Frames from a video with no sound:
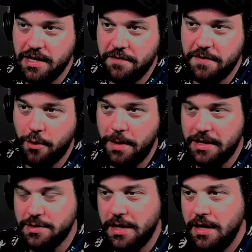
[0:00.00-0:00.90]
Now we're back
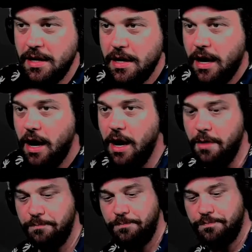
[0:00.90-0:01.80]
to me.
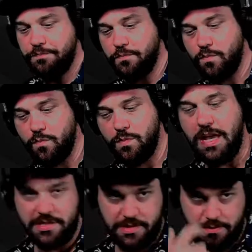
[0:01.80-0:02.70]

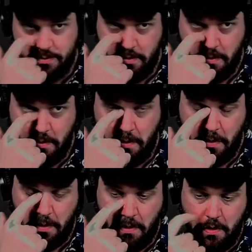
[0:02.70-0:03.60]
Yes.
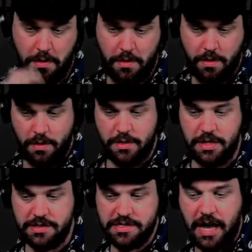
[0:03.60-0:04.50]

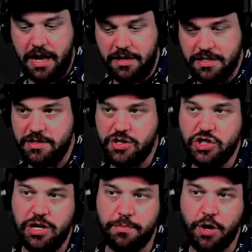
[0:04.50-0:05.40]
This scientist,
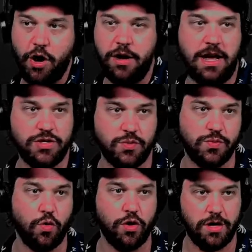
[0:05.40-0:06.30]
Jim Kardash, was
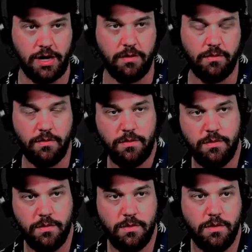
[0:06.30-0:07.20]
working
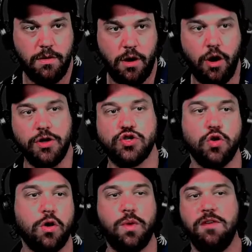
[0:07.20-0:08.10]
on a
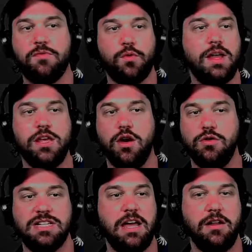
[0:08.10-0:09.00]
shortwave radio
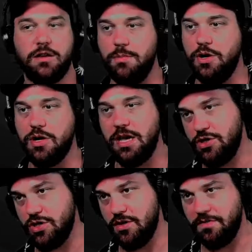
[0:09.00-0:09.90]
data
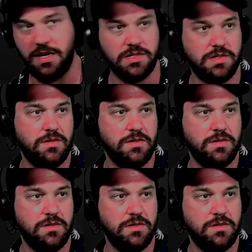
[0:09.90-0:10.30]
communication device.